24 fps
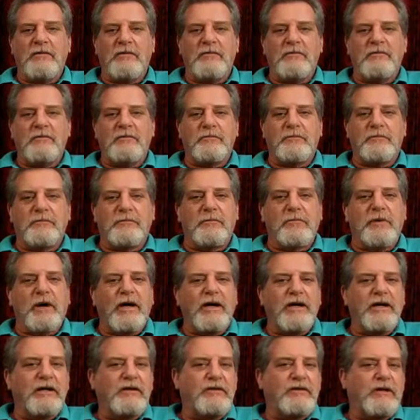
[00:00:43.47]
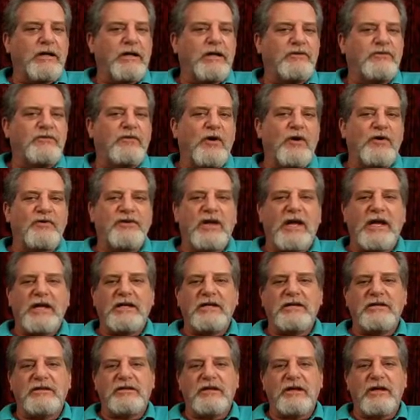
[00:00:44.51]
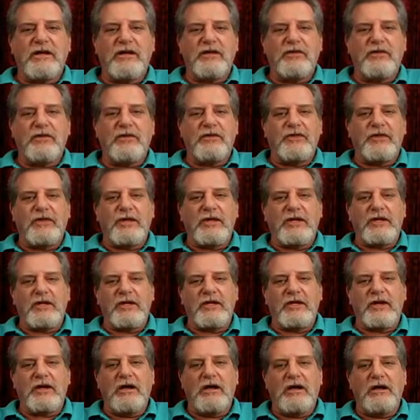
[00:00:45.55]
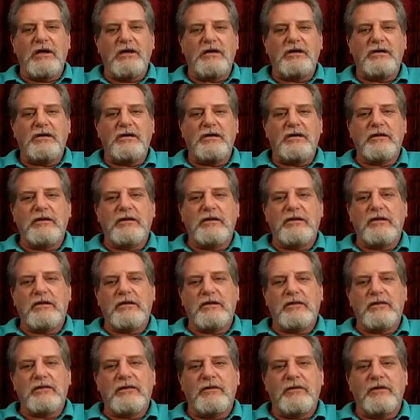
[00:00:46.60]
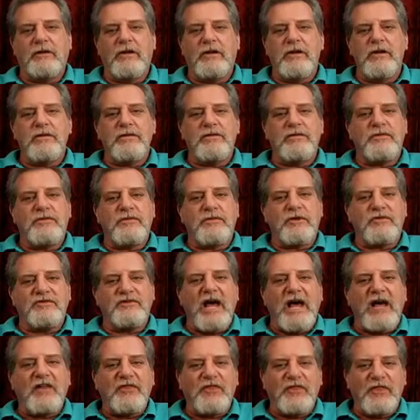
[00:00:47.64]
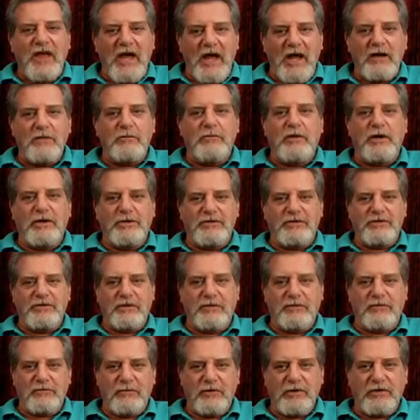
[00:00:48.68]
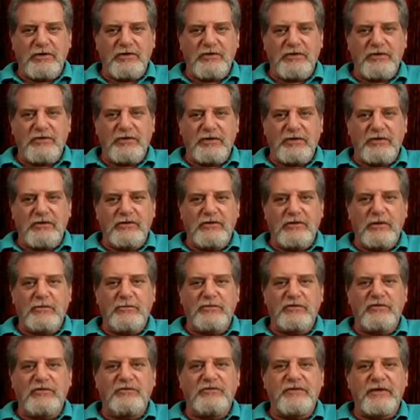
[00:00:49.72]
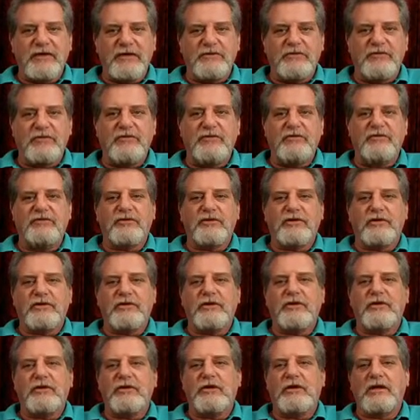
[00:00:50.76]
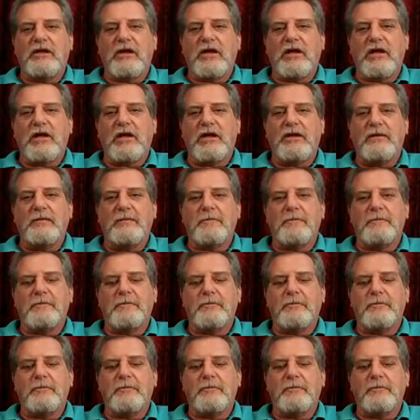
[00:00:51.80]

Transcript: But in, as far as I can tell, the uh, there's not that much difference in terms of features and um,